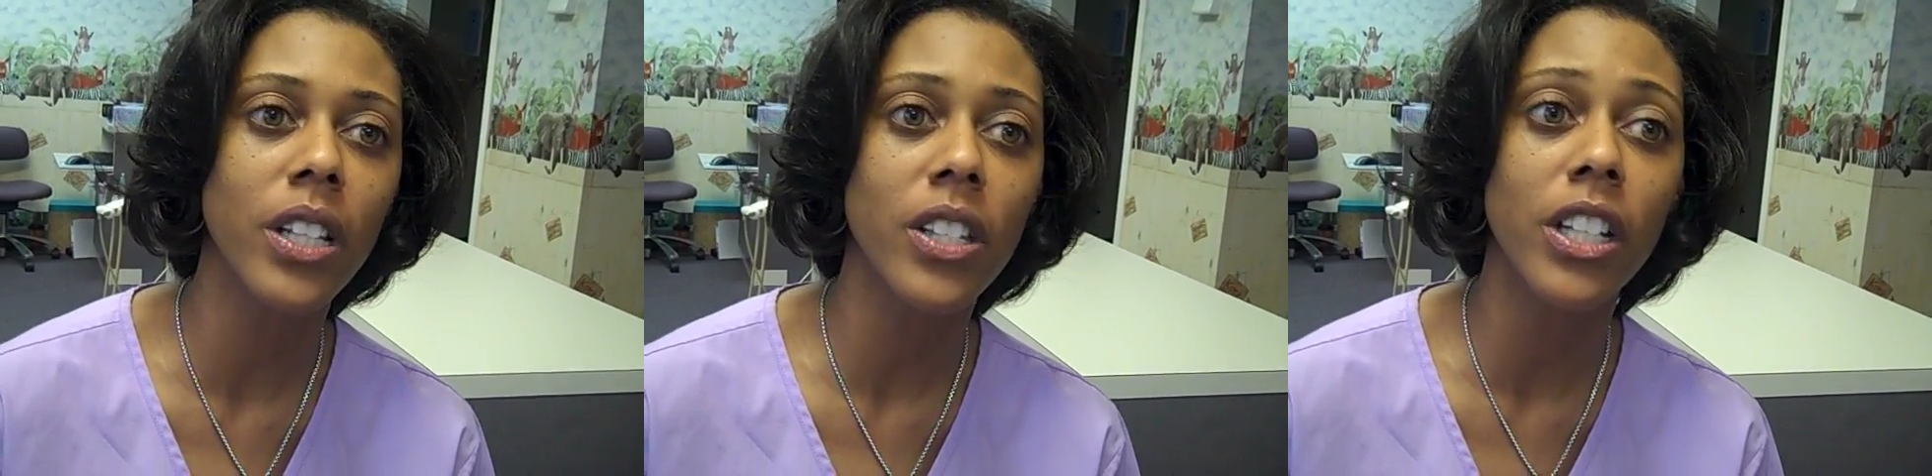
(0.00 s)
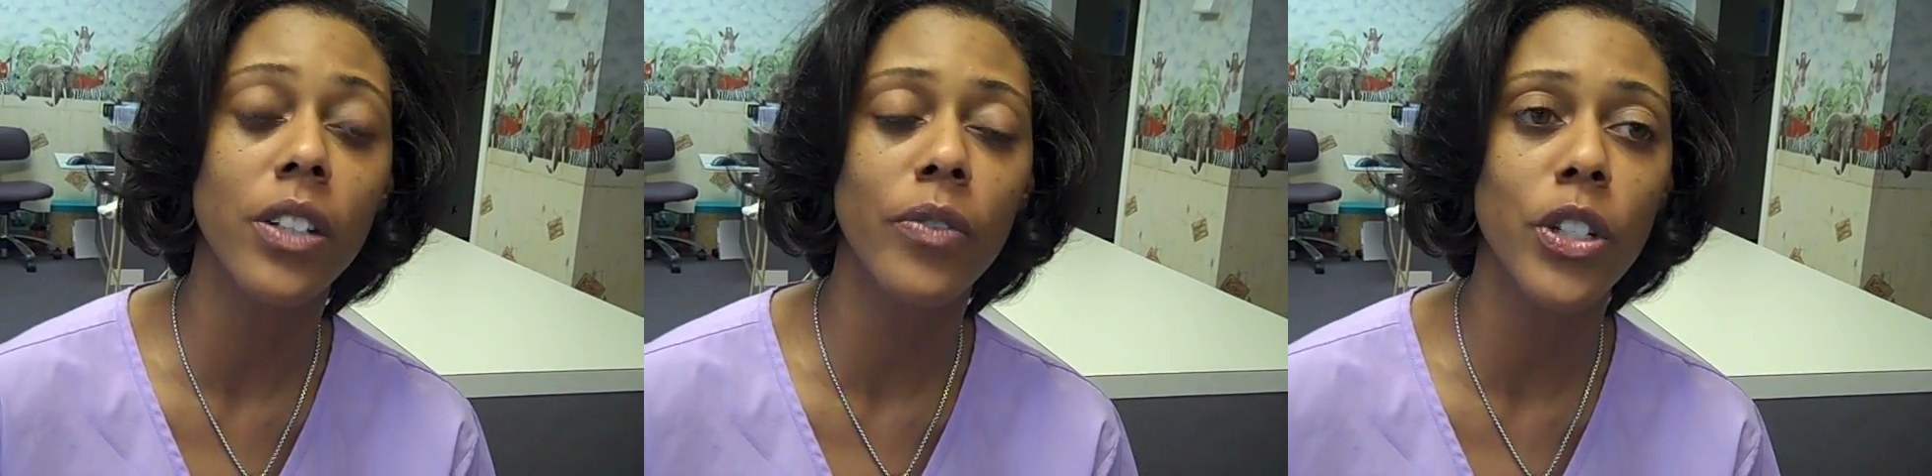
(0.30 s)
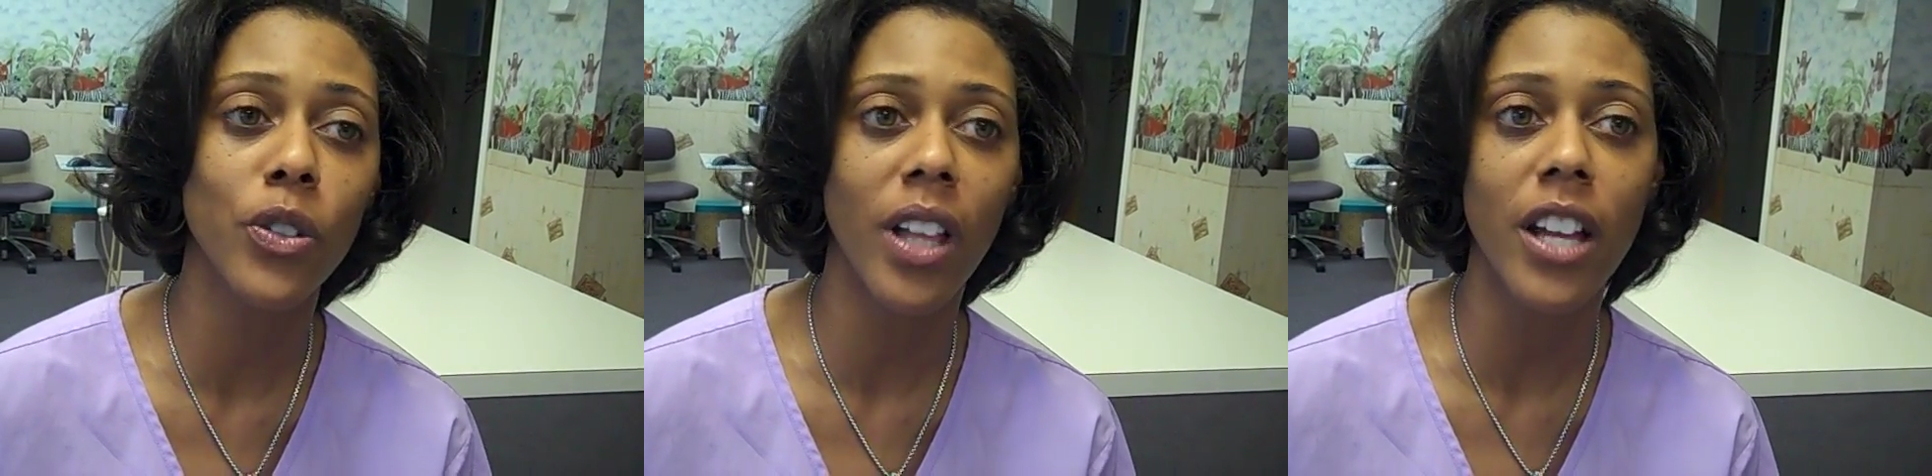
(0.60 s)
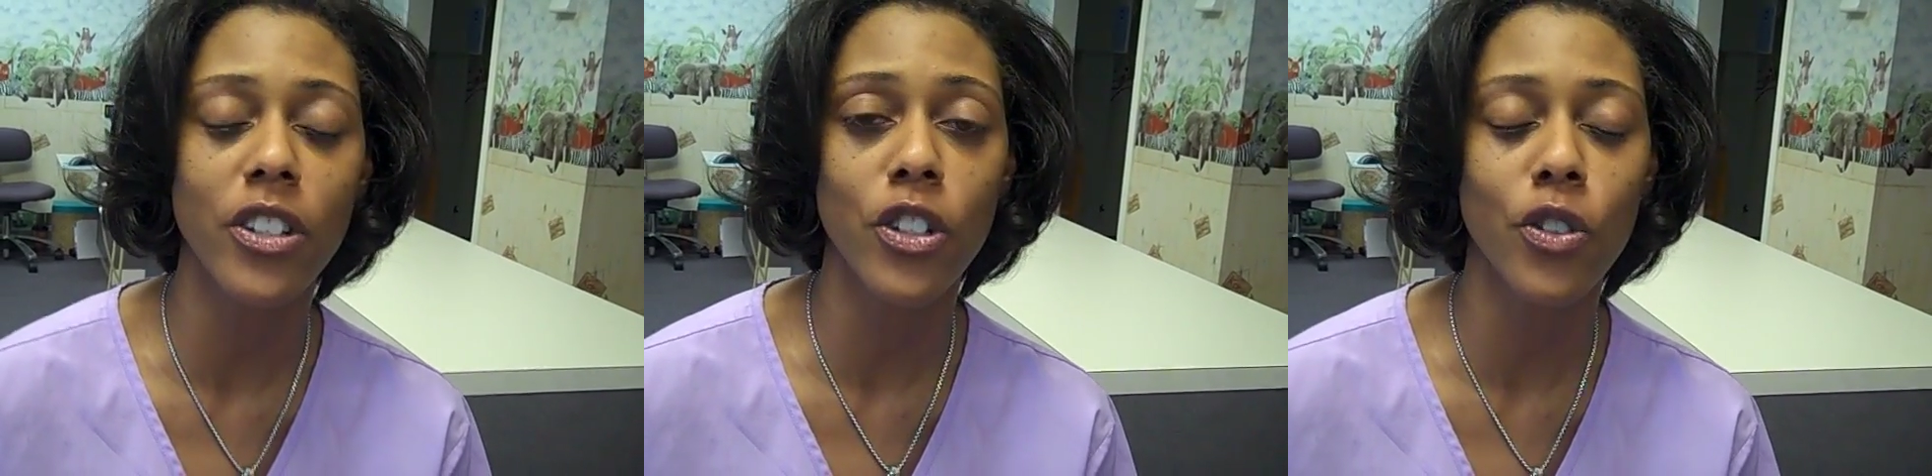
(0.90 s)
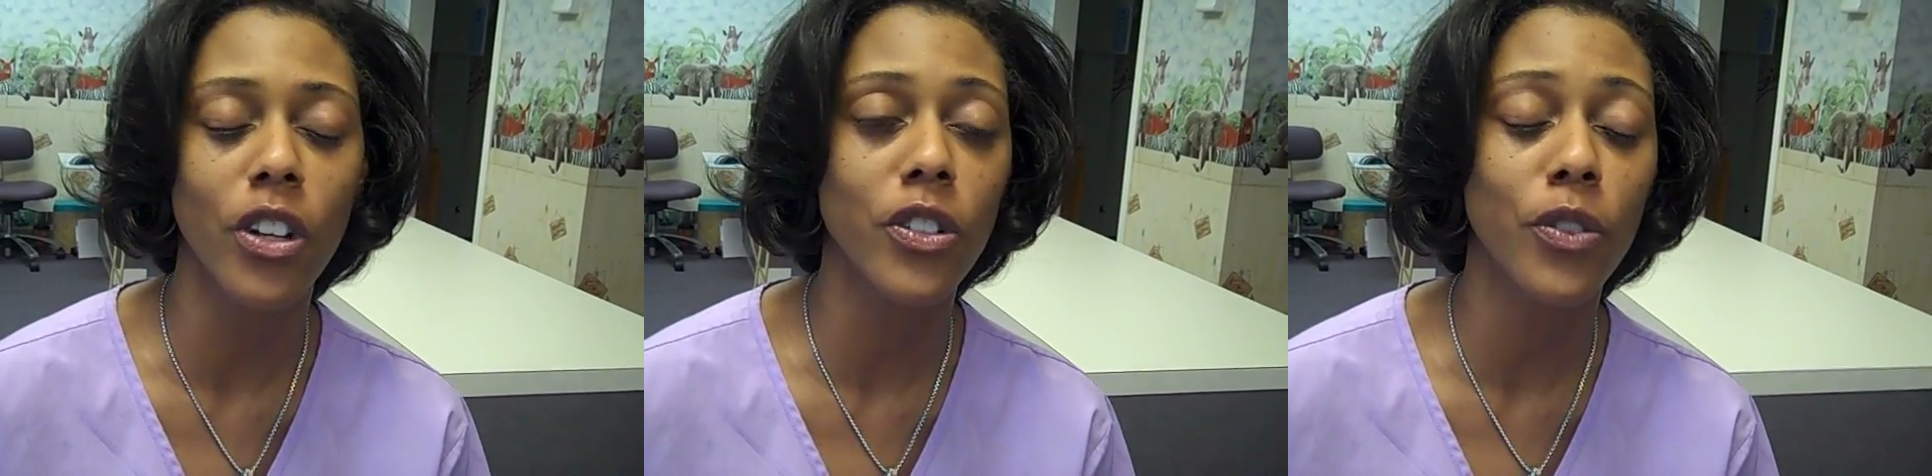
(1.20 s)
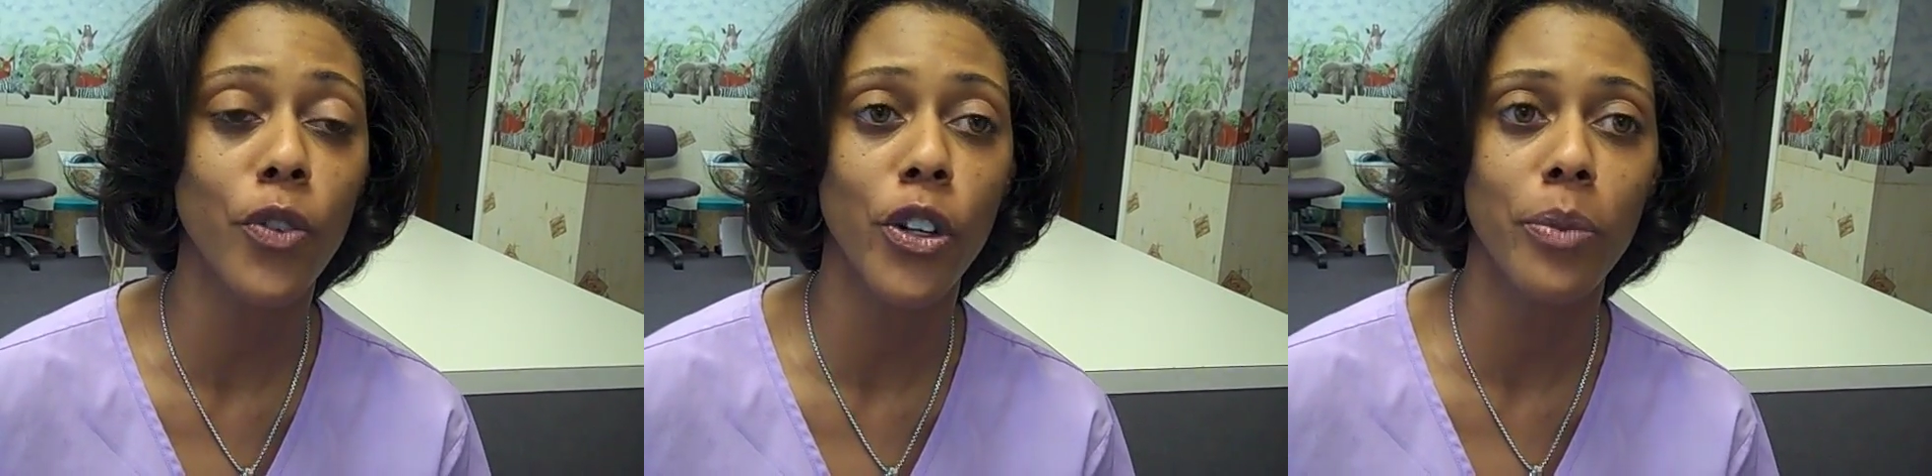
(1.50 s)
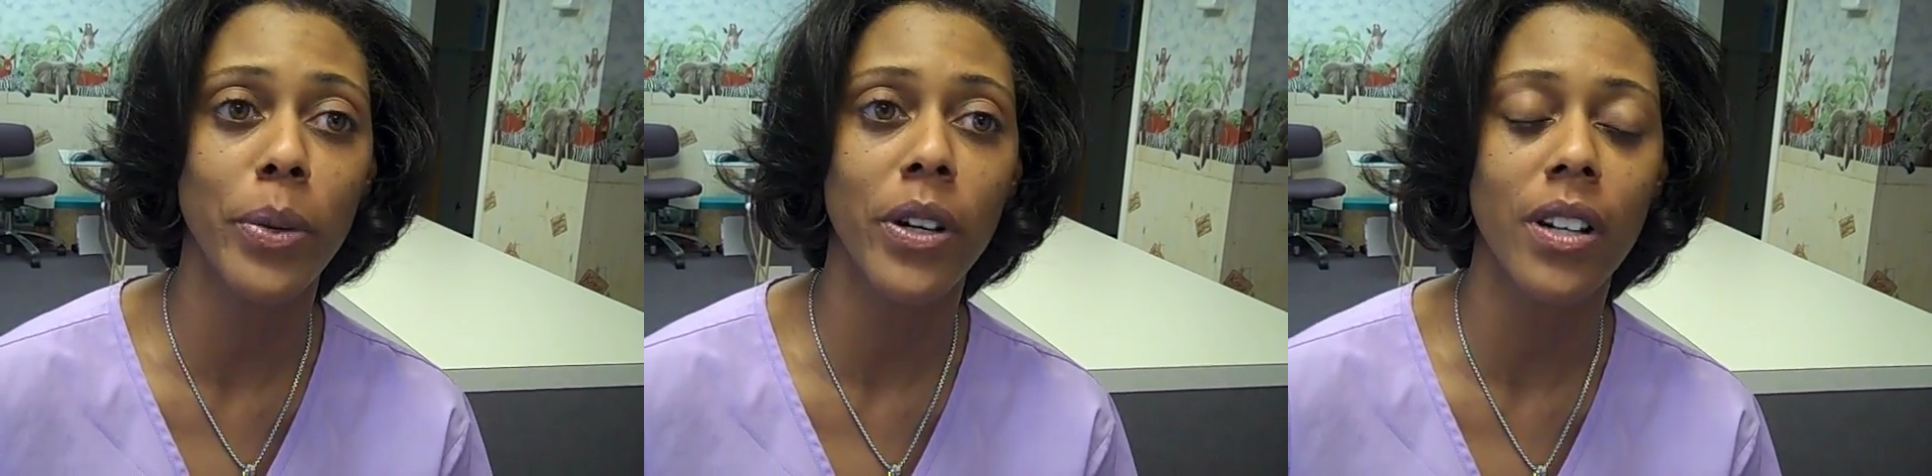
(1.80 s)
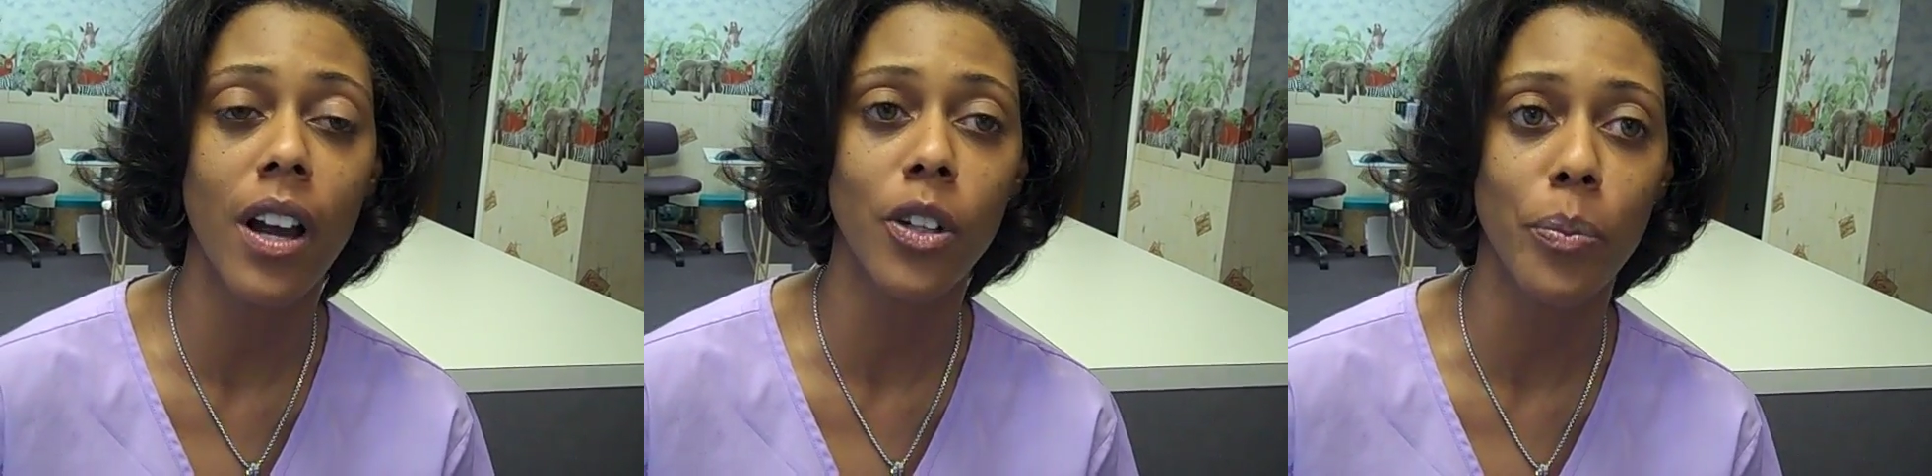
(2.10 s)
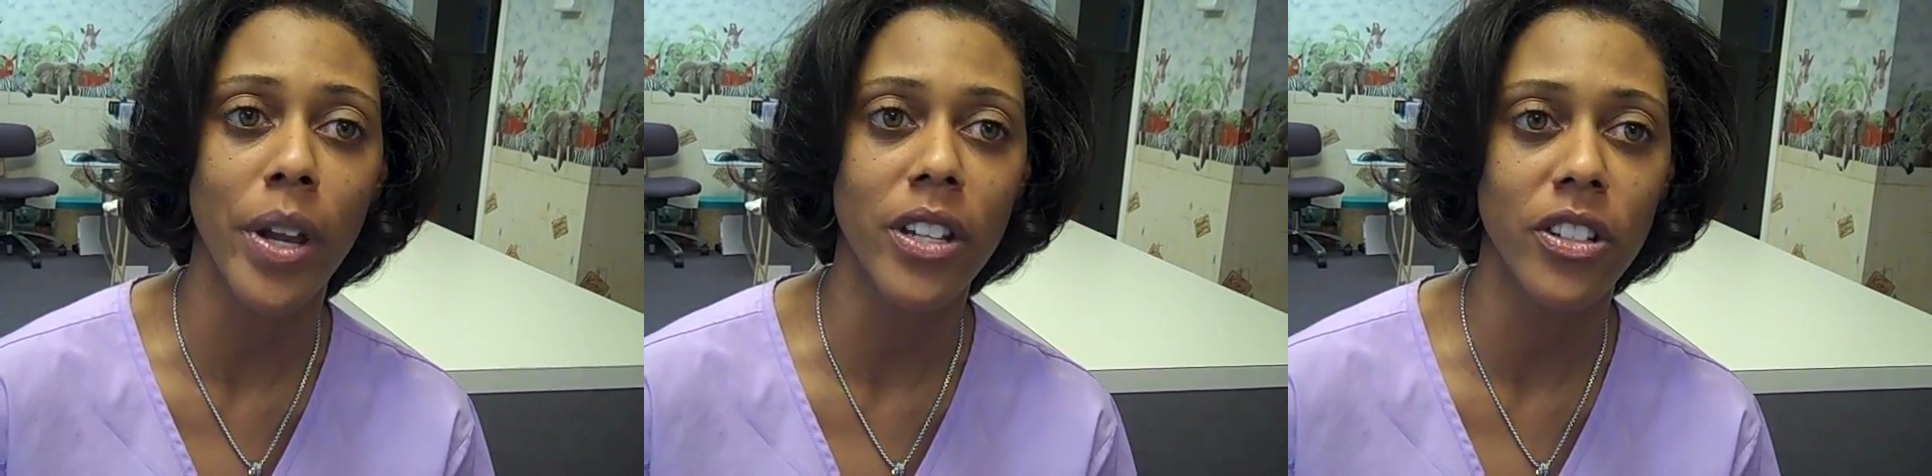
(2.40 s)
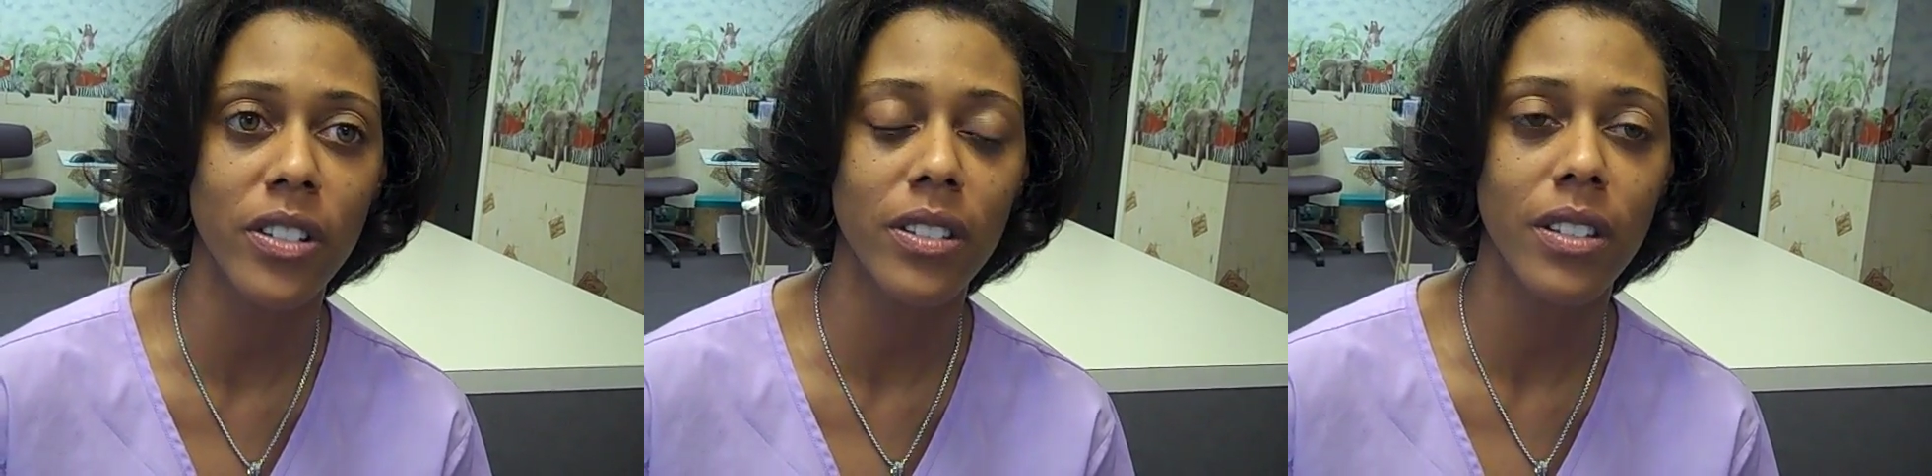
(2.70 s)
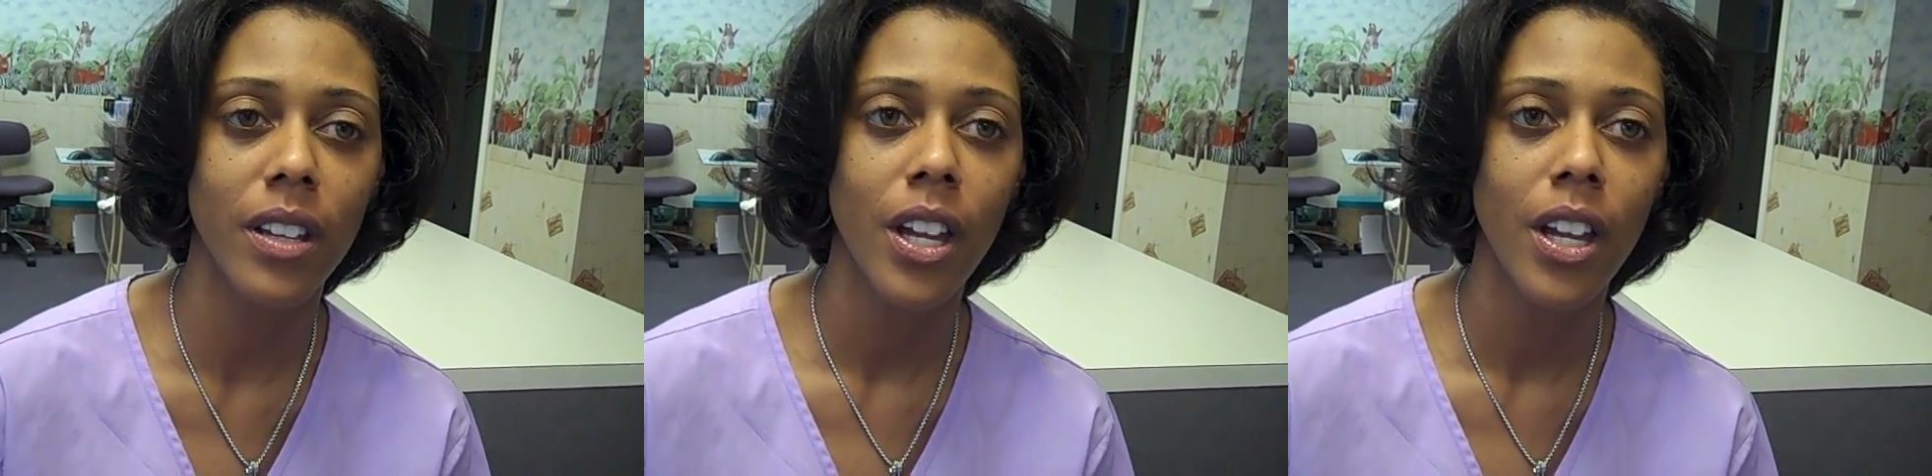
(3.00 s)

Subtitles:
as individualized instructions for your periodontal patients.